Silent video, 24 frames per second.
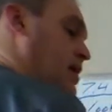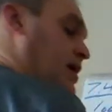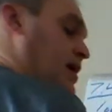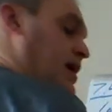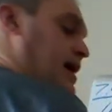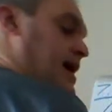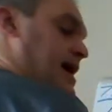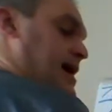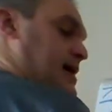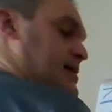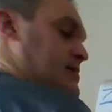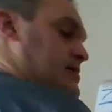
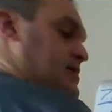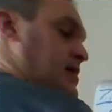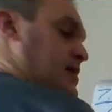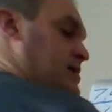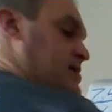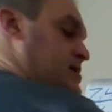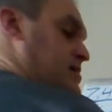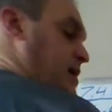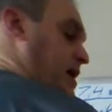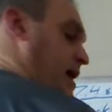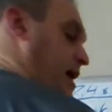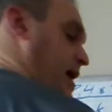As
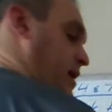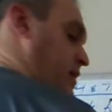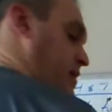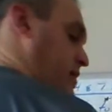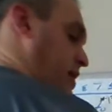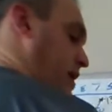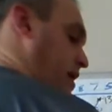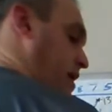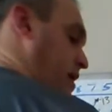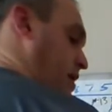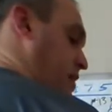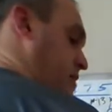this length
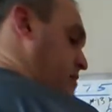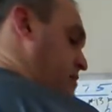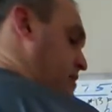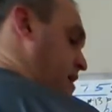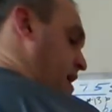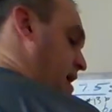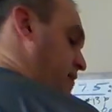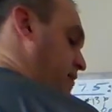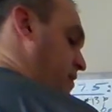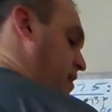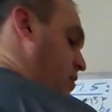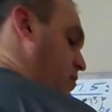here,
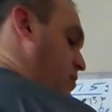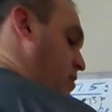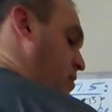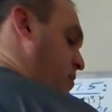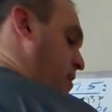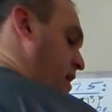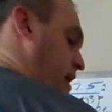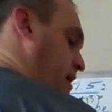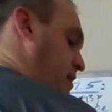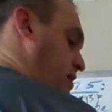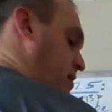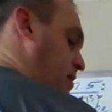7, would
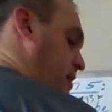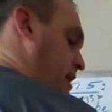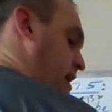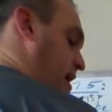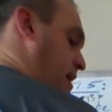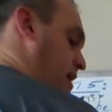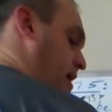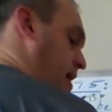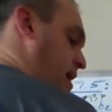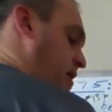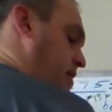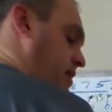be to that
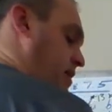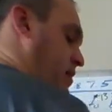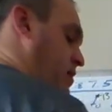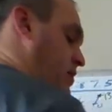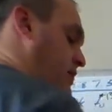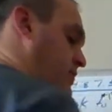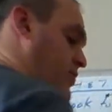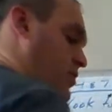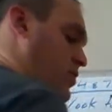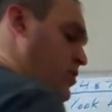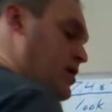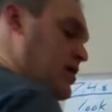length there,
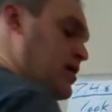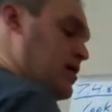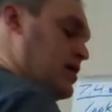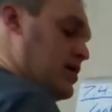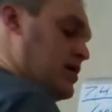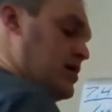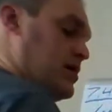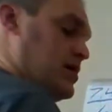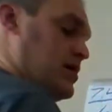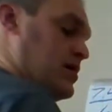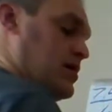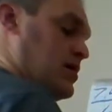4.
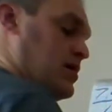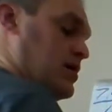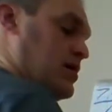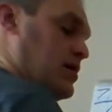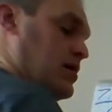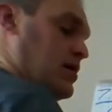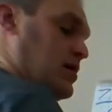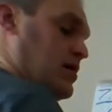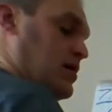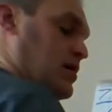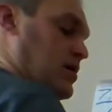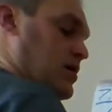
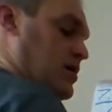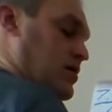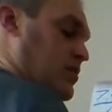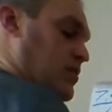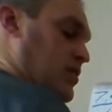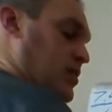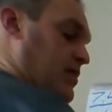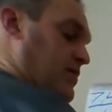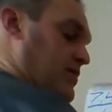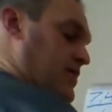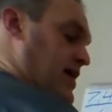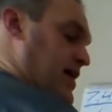
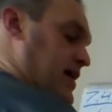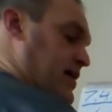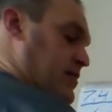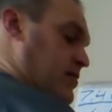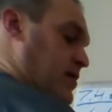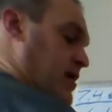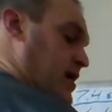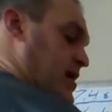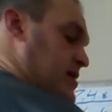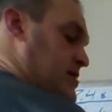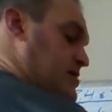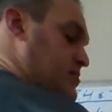Well, if I
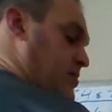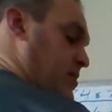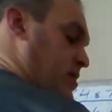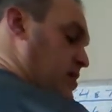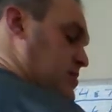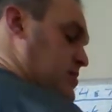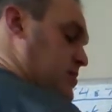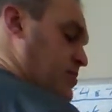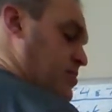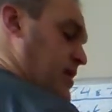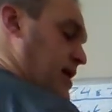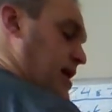cross
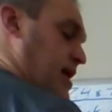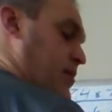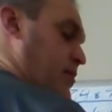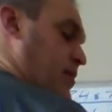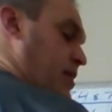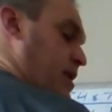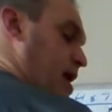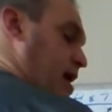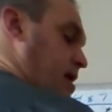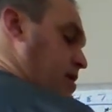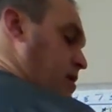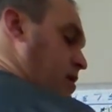multiply what
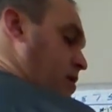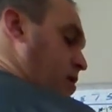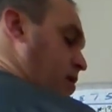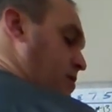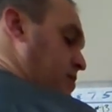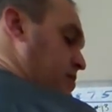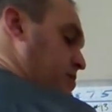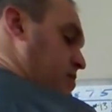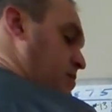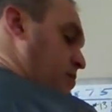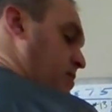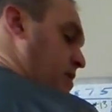I know,
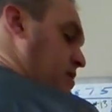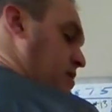this would be